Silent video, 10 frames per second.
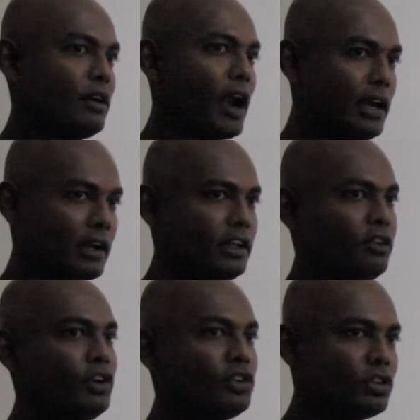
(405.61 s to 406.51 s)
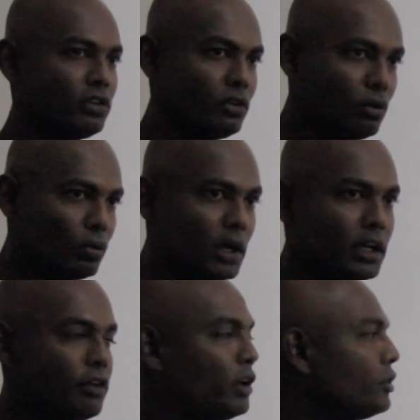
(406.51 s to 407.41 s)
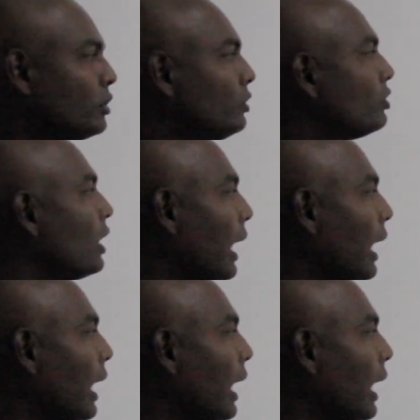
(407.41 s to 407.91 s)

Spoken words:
radial deviation, ulnar deviations,